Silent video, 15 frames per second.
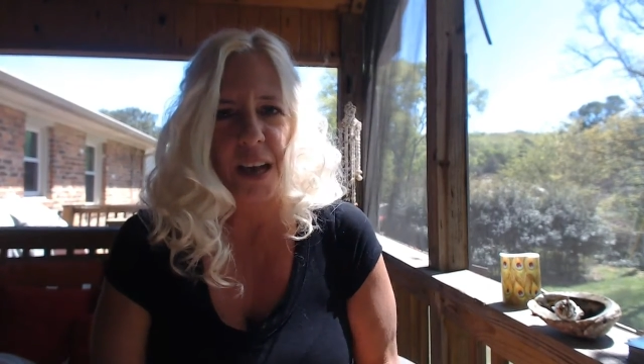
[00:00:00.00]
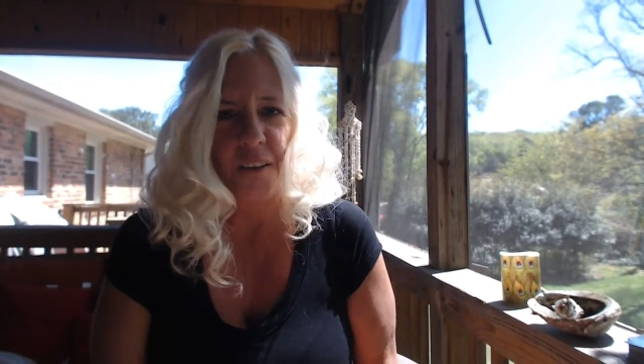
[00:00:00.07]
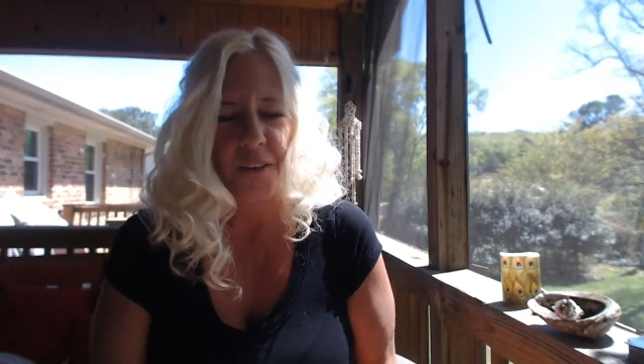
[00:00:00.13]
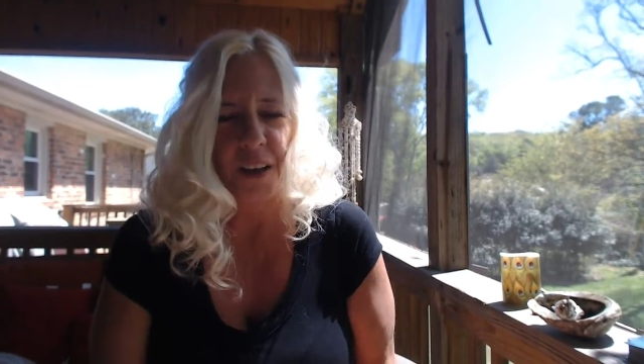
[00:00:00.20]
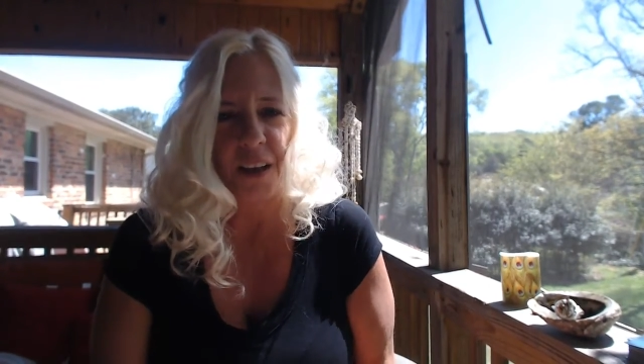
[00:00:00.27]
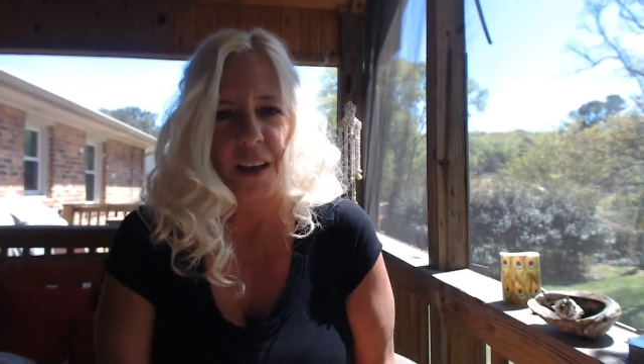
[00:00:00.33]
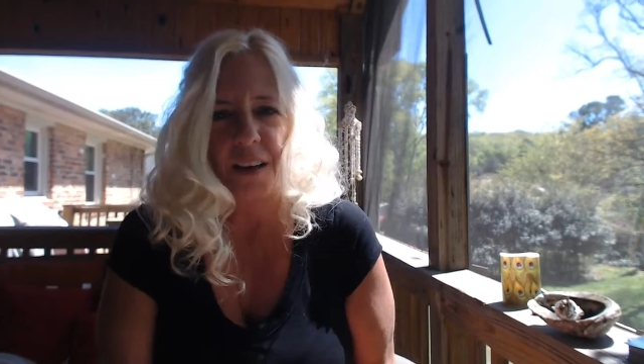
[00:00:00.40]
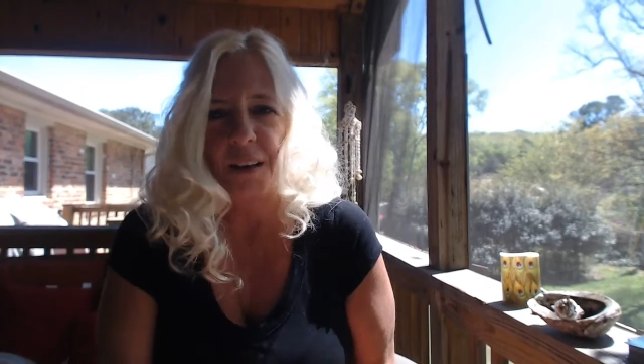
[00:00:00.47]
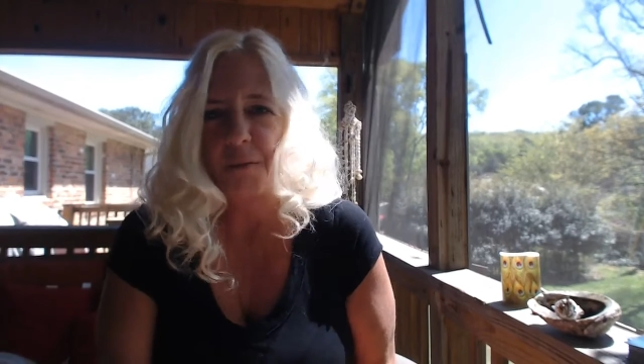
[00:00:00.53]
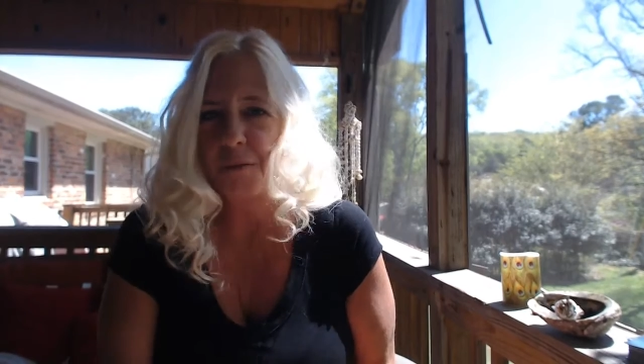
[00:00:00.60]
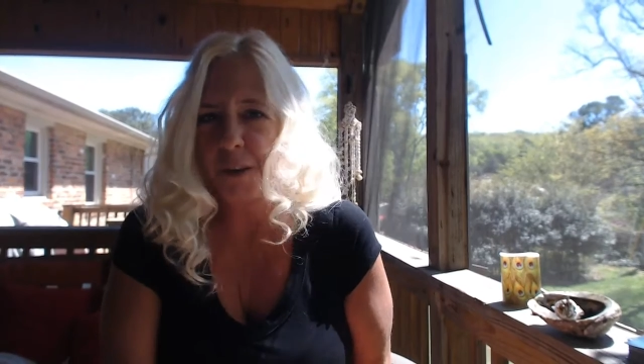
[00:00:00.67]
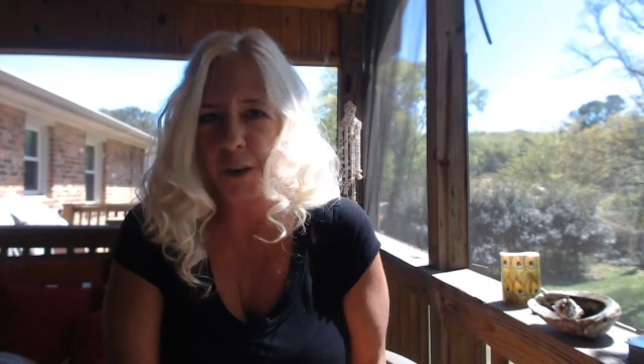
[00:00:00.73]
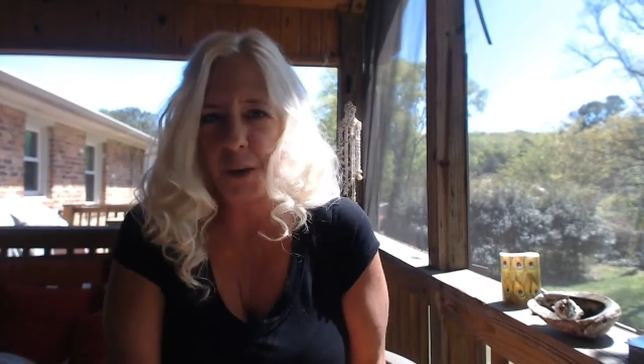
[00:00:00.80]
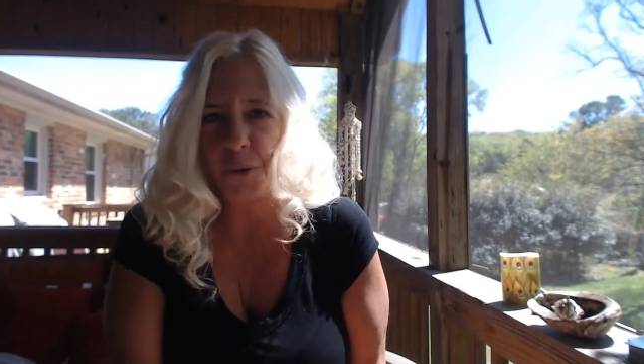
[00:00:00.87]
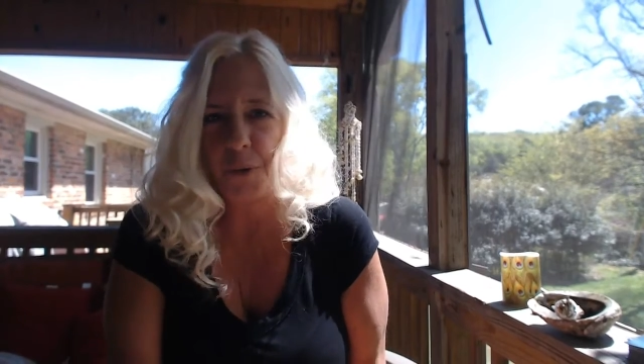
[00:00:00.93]
I feel like I'm
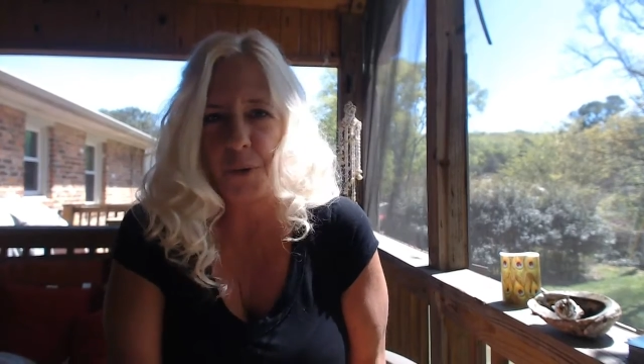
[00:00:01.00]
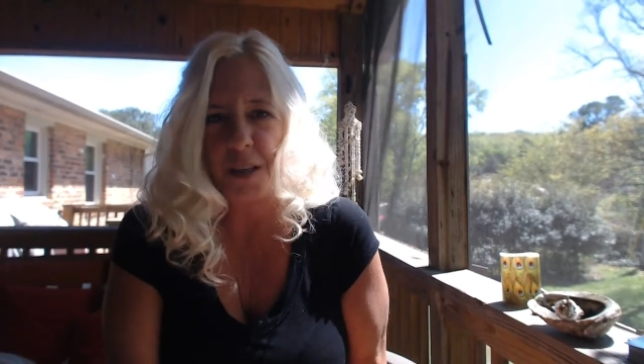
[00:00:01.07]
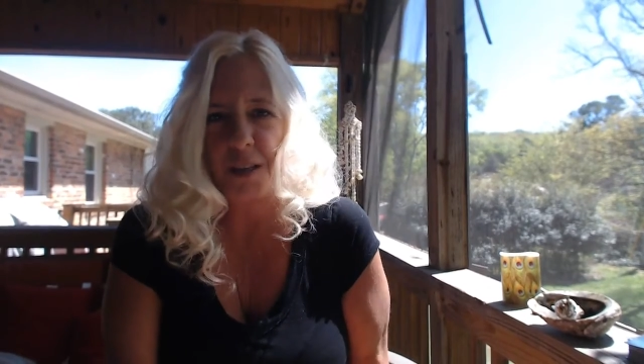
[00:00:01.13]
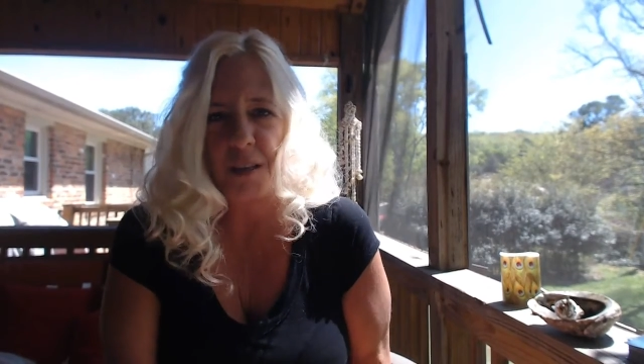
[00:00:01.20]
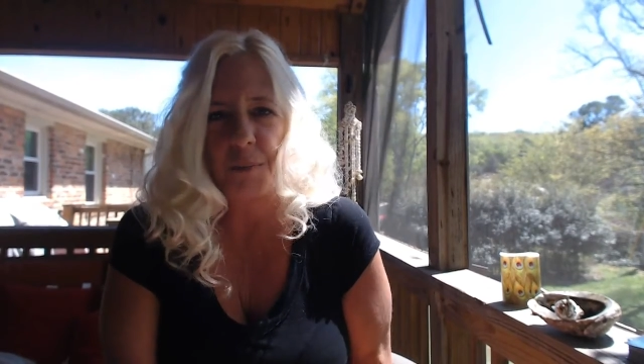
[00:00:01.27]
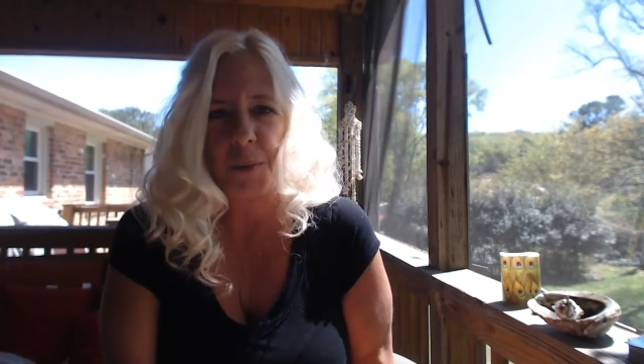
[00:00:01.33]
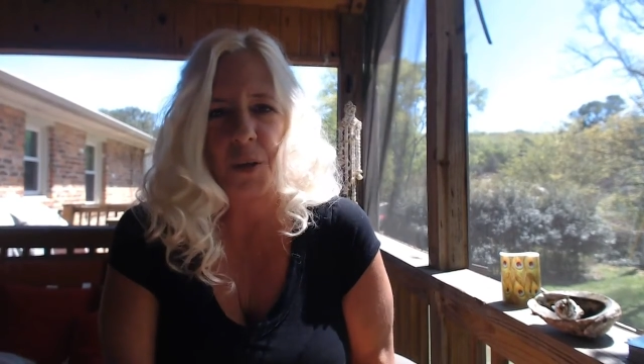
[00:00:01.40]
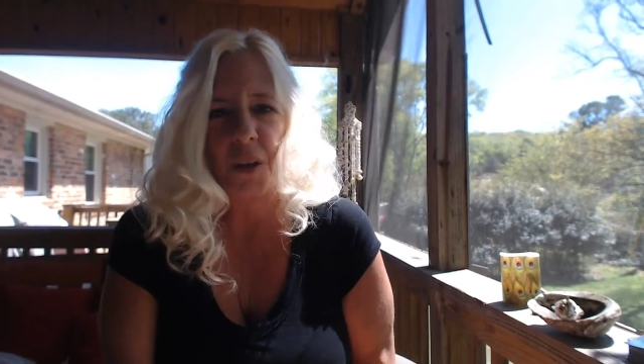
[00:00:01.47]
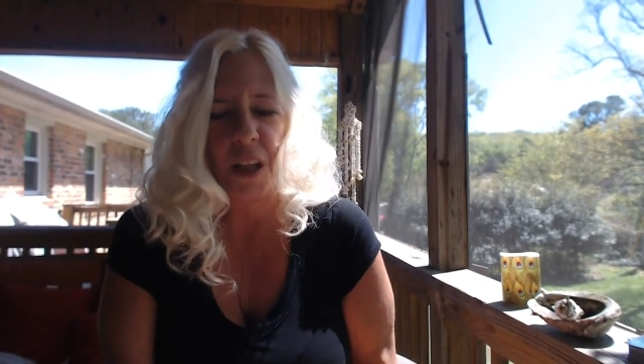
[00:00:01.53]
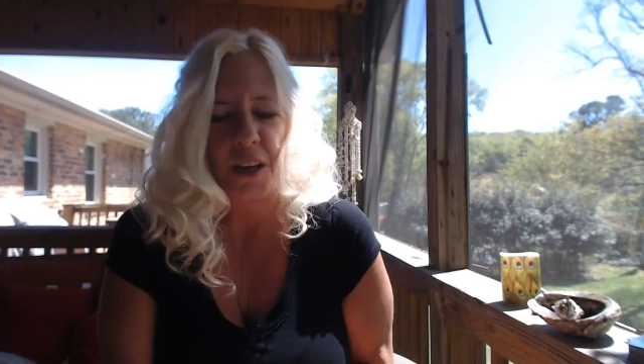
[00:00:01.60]
very reasonable.